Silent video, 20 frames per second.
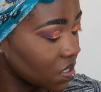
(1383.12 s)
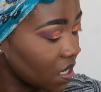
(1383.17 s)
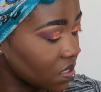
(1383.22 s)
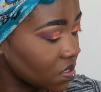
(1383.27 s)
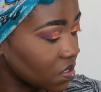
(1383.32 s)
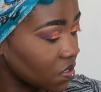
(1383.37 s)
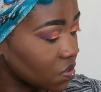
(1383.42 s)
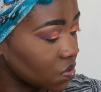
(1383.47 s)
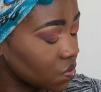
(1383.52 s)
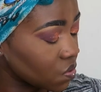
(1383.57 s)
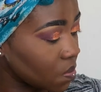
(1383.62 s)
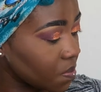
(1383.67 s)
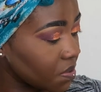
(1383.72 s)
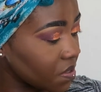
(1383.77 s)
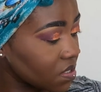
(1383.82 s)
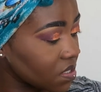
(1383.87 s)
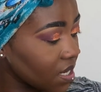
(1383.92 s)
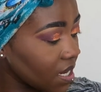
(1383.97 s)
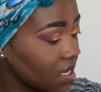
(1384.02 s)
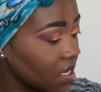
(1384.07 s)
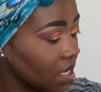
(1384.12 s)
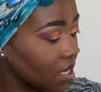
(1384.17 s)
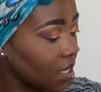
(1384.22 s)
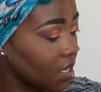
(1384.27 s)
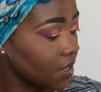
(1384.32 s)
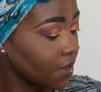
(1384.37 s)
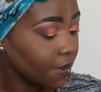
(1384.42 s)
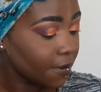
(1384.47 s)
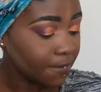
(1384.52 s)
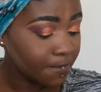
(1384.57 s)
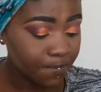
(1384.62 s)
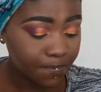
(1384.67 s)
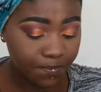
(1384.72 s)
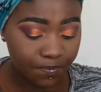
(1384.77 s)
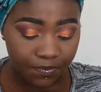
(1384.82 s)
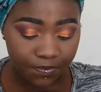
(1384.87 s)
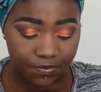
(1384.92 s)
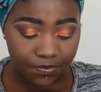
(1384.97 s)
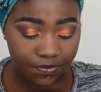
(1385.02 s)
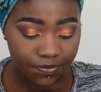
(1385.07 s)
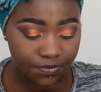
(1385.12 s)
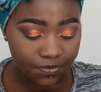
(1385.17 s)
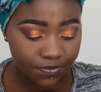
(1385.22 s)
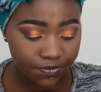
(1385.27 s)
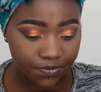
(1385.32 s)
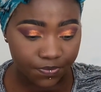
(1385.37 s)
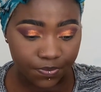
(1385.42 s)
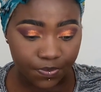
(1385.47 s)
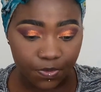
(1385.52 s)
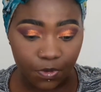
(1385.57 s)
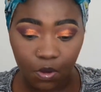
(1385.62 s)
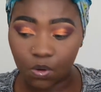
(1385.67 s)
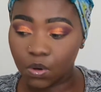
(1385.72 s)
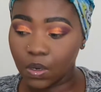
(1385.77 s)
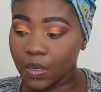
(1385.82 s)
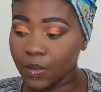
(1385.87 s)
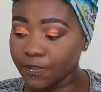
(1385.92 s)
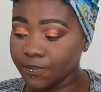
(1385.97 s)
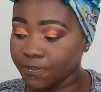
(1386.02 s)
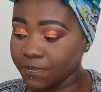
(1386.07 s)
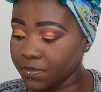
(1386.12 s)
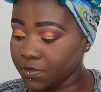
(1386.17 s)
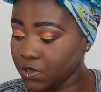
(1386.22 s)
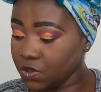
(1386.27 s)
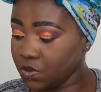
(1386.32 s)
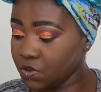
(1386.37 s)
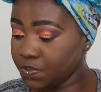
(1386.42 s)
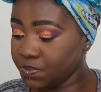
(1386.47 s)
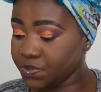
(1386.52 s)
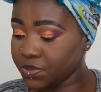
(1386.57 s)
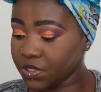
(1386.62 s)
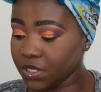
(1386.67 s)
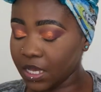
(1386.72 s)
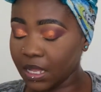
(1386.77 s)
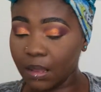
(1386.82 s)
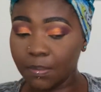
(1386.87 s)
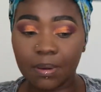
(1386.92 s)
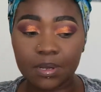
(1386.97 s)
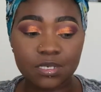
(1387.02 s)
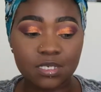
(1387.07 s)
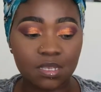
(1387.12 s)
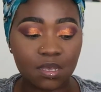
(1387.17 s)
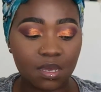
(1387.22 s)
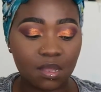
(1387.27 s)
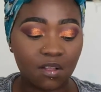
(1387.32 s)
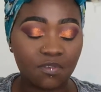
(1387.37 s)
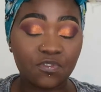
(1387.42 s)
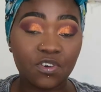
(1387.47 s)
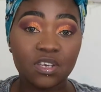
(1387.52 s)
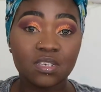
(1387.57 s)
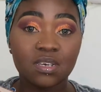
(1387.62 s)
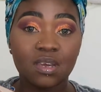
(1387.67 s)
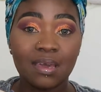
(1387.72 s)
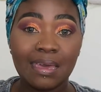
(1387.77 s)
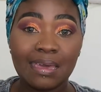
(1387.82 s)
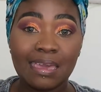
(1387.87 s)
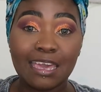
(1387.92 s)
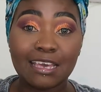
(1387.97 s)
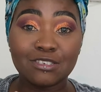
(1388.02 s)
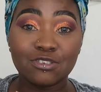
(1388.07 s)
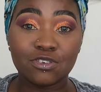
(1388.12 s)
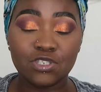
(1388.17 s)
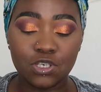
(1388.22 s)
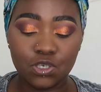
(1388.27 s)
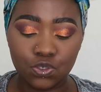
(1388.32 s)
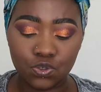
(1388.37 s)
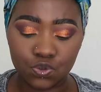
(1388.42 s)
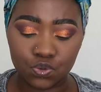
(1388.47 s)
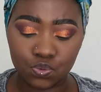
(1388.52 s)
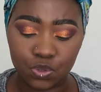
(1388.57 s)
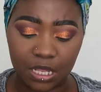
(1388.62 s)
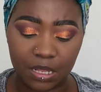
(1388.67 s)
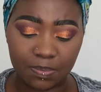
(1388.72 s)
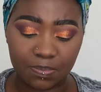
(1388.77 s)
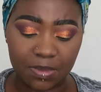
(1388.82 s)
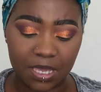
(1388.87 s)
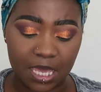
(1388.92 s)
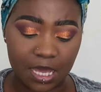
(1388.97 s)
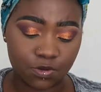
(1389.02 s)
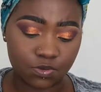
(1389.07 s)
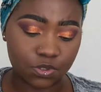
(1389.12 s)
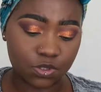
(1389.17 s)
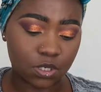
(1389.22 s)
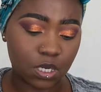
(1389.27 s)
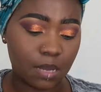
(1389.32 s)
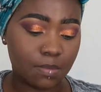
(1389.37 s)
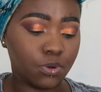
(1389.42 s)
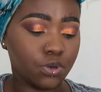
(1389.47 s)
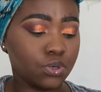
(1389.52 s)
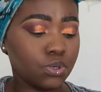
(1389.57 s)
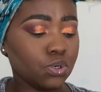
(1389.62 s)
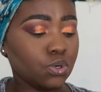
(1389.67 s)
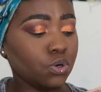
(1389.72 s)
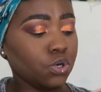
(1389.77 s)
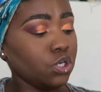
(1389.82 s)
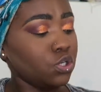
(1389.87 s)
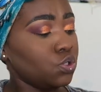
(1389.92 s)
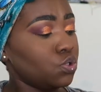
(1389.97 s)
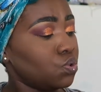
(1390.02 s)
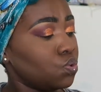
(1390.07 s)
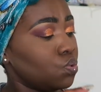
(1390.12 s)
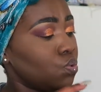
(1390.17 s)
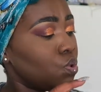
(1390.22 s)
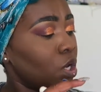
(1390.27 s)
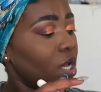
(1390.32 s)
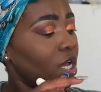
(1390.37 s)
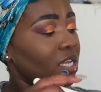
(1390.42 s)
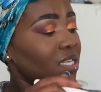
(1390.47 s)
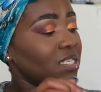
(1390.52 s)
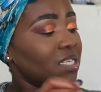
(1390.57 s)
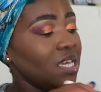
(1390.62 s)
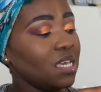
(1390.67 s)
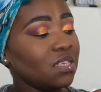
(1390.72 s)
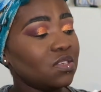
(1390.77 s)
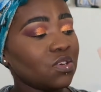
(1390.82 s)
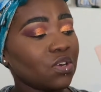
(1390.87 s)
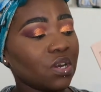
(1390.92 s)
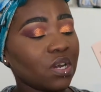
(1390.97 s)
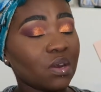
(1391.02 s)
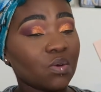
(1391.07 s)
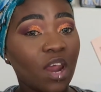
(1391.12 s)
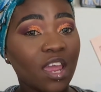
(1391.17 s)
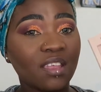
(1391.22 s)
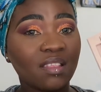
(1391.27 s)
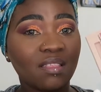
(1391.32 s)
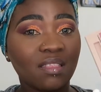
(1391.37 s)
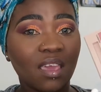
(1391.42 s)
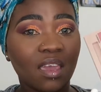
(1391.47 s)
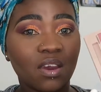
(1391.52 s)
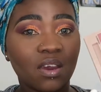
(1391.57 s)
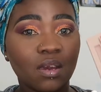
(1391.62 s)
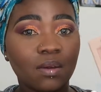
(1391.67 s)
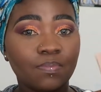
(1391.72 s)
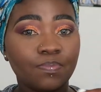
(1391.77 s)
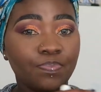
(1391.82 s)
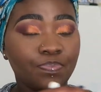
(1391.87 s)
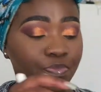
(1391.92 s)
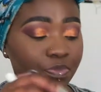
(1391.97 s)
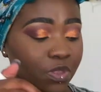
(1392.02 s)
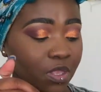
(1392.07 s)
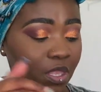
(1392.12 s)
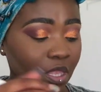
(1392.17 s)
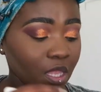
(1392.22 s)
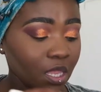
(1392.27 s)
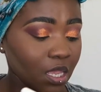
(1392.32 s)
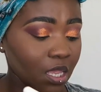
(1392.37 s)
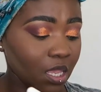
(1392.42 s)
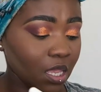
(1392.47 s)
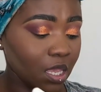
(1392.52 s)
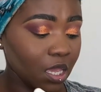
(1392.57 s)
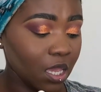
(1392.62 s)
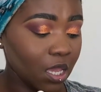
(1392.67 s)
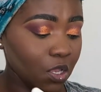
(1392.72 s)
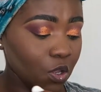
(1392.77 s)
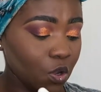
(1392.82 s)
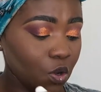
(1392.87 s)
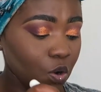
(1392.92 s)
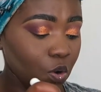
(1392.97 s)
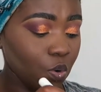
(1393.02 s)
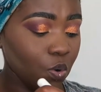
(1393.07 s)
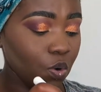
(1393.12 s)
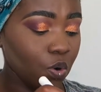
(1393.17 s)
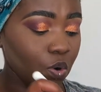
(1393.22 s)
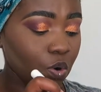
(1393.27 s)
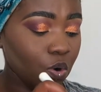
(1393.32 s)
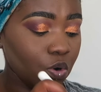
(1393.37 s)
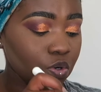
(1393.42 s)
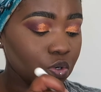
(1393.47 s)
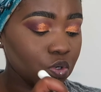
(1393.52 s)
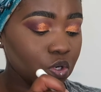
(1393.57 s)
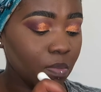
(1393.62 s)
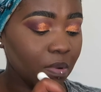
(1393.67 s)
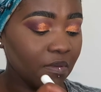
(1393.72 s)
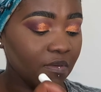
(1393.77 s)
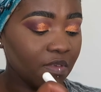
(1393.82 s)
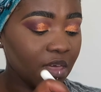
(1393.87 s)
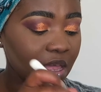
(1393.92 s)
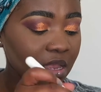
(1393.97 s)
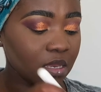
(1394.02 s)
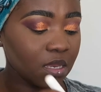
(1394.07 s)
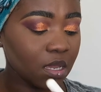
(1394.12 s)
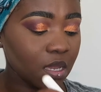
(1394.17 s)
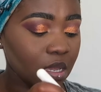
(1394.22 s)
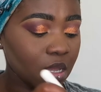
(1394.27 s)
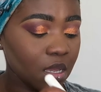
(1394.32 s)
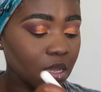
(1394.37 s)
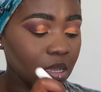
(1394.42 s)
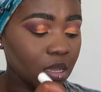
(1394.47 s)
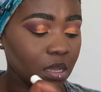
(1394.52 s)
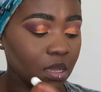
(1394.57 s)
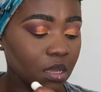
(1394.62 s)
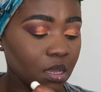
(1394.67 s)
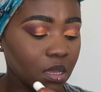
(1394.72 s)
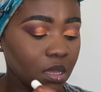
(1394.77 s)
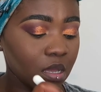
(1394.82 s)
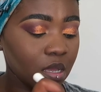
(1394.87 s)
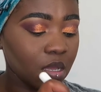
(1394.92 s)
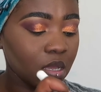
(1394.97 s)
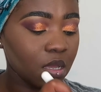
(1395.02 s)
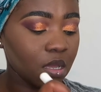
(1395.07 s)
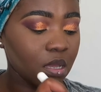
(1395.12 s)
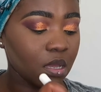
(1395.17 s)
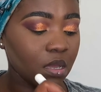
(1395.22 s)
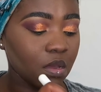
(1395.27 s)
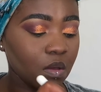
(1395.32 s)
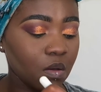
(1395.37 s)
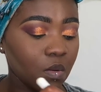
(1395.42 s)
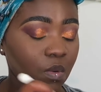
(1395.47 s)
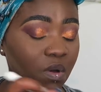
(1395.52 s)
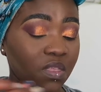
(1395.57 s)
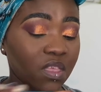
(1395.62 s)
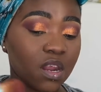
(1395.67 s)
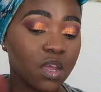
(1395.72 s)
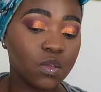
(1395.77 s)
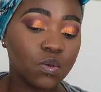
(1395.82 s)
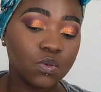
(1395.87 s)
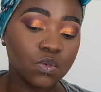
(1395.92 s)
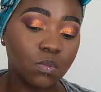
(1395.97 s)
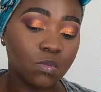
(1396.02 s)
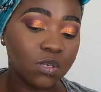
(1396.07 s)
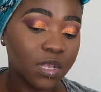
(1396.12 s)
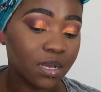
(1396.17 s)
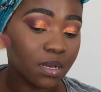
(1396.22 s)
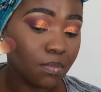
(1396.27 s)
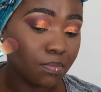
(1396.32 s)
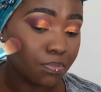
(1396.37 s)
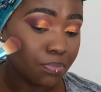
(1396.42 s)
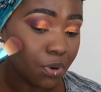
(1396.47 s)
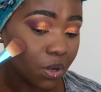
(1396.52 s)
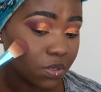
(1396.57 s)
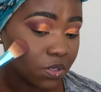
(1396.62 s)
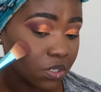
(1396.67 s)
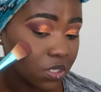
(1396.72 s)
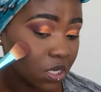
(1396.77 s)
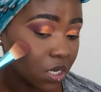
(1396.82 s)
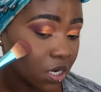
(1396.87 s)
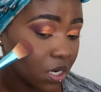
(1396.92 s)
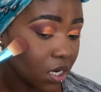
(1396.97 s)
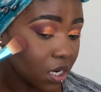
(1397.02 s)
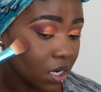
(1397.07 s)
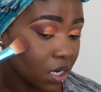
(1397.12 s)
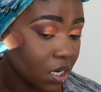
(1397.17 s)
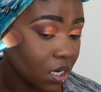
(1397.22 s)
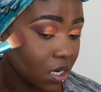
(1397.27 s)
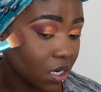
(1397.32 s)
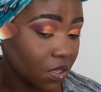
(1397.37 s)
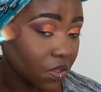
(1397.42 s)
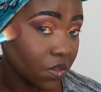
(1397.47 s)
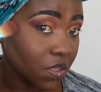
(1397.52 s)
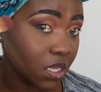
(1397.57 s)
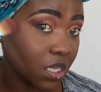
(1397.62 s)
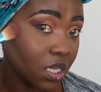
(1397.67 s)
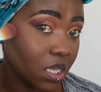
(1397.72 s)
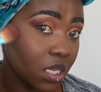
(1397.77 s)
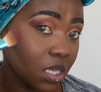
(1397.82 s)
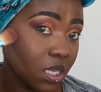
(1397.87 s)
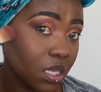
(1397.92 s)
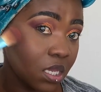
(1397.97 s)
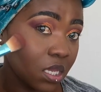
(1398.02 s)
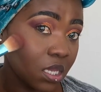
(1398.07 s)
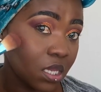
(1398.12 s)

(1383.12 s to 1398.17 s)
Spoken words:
That is super sucky. Oh, you help out the girlfriend. Exotic Nude will help me out. I'm going to go into teaser right there and go on top of that one that I use almost like a bronzer thingy.